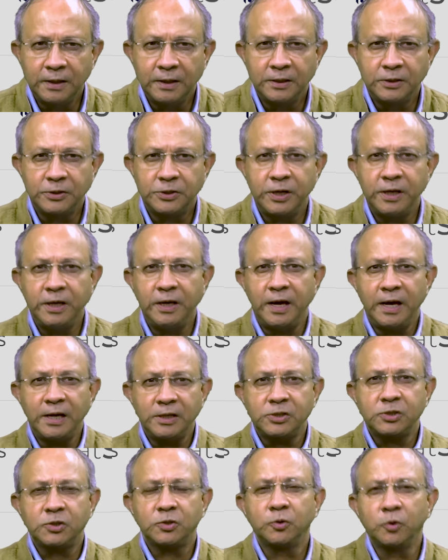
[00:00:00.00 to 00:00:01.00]
Shri
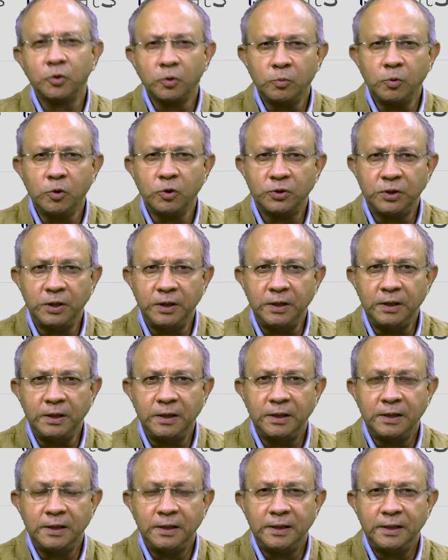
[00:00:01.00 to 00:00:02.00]
S.
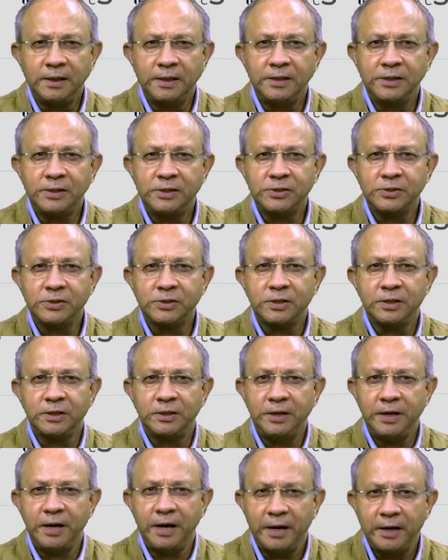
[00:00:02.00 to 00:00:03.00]
Gurumurthy is
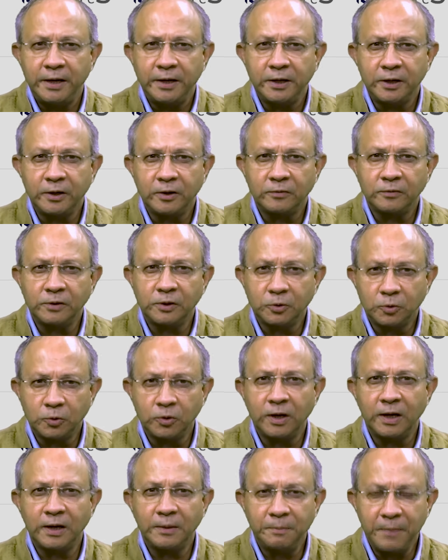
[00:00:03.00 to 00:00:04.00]
the editor of the
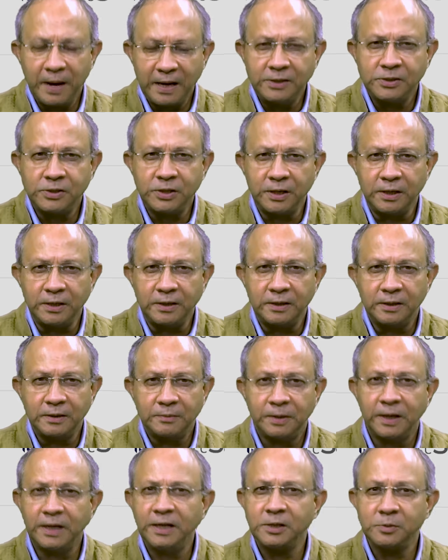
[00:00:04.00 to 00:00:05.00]
Tughlaq magazine,
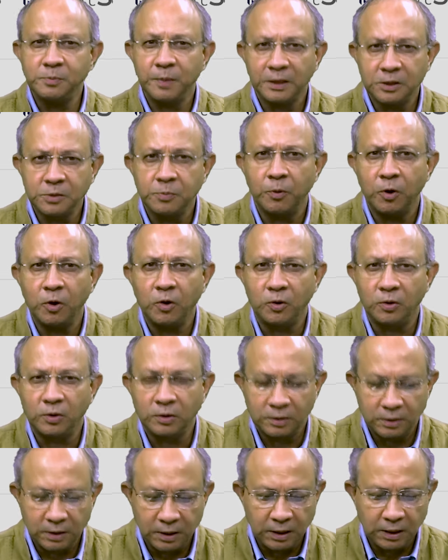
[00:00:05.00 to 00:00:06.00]
but he's much
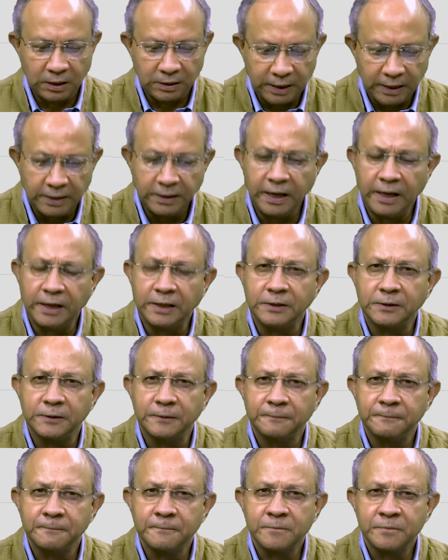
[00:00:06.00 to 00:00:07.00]
more than that.
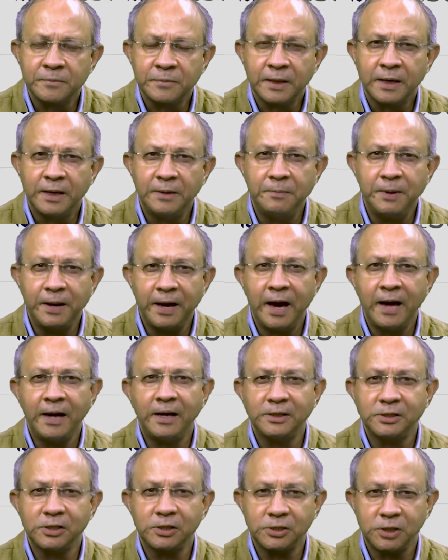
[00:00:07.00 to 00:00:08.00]
He began
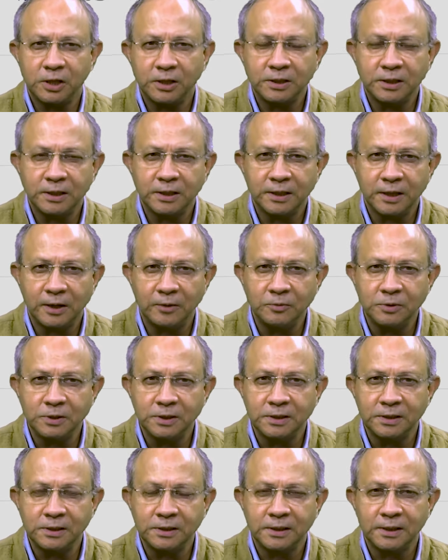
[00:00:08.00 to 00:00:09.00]
as a chartered
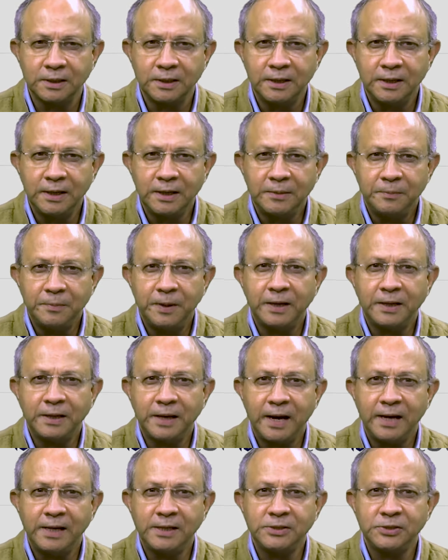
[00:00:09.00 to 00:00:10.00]
accountant, but
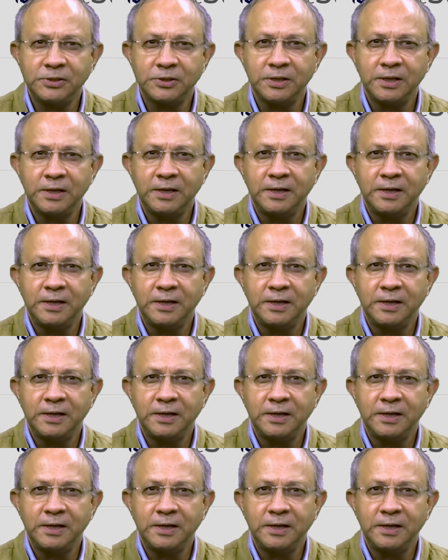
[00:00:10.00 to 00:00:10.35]
has